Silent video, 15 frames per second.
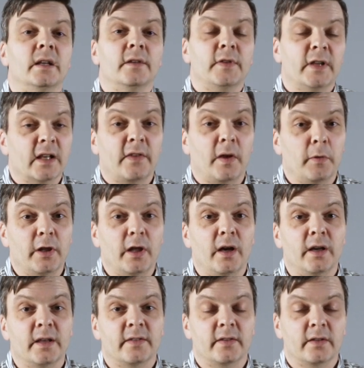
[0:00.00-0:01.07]
Finca
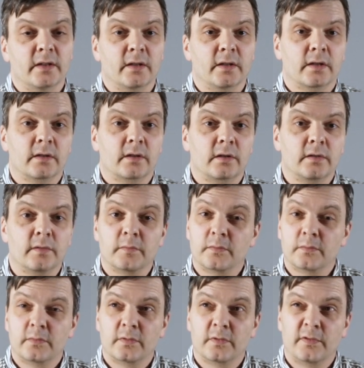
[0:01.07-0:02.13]
Tamana is a
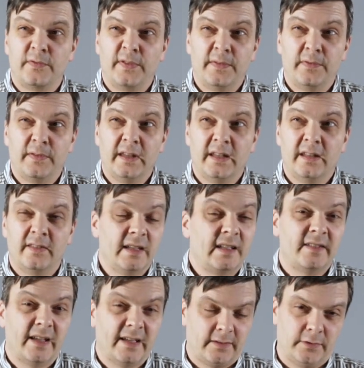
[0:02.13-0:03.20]

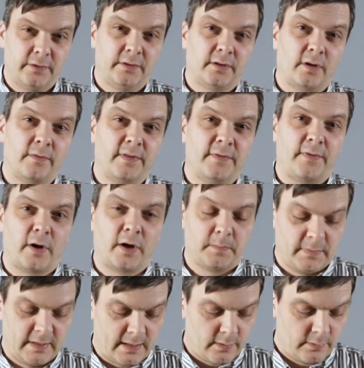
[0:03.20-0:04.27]
56-hectare coffee
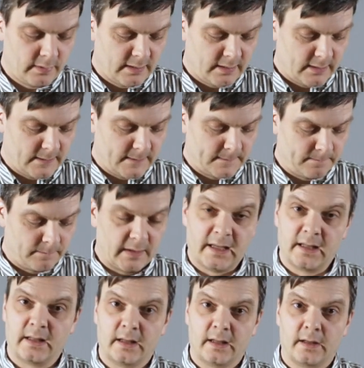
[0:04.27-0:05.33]
farm now
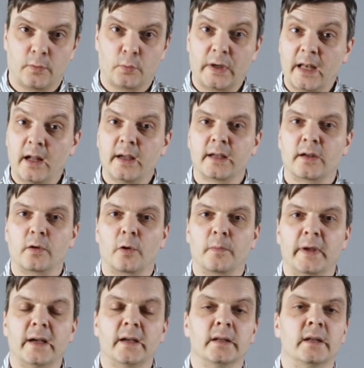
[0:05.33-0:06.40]
in Huila in
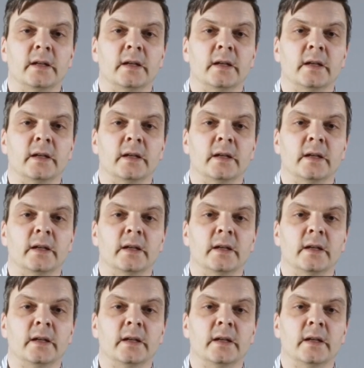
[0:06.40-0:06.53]
Colombia.